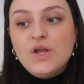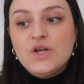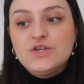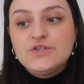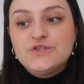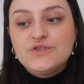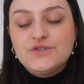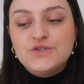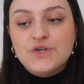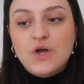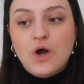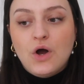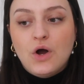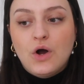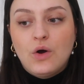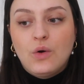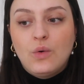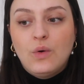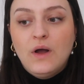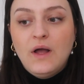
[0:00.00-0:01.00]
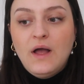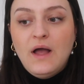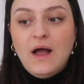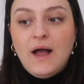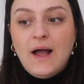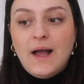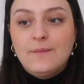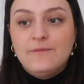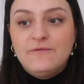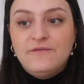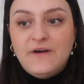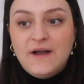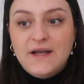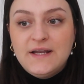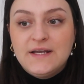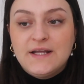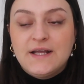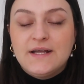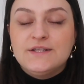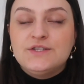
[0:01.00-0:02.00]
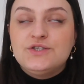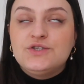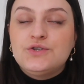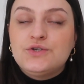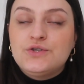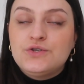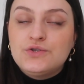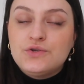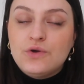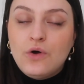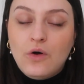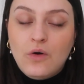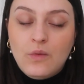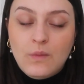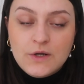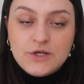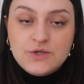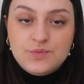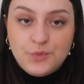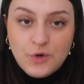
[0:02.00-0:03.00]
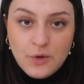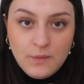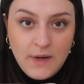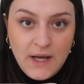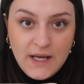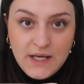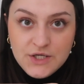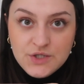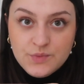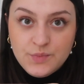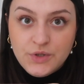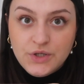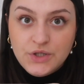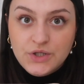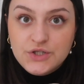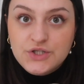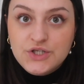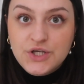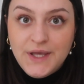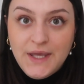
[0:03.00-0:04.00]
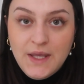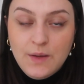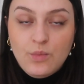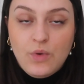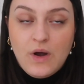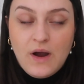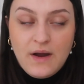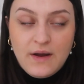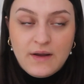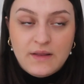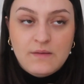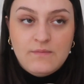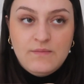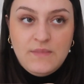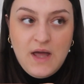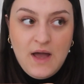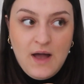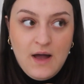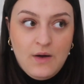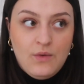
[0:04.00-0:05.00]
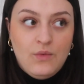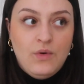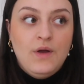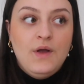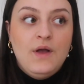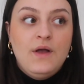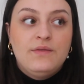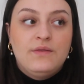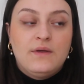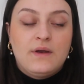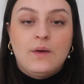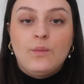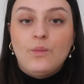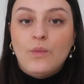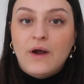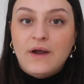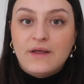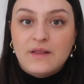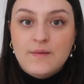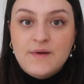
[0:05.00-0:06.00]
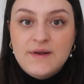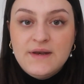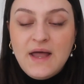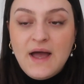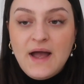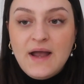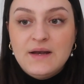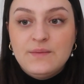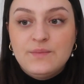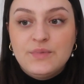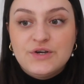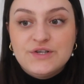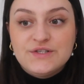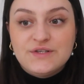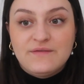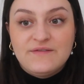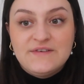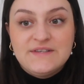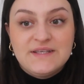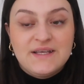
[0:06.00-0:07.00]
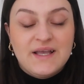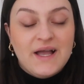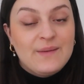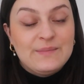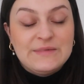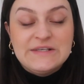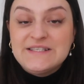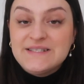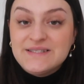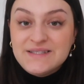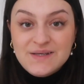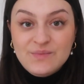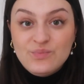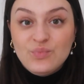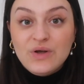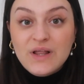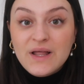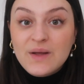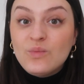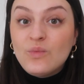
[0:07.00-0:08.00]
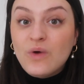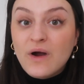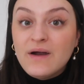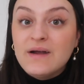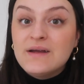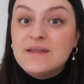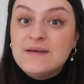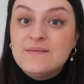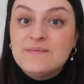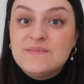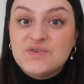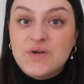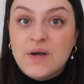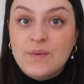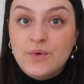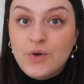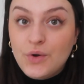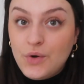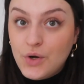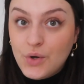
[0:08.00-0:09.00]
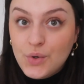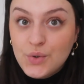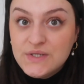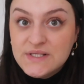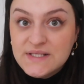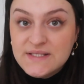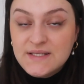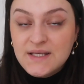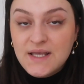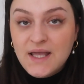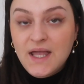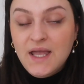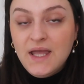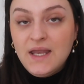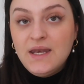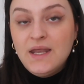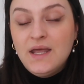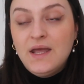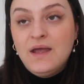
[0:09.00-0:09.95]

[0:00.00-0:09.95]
So I'm finding it so much more manageable to keep wearing them now that I'm wearing them at night, because obviously I'm asleep while I'm wearing them, so I'm not noticing it.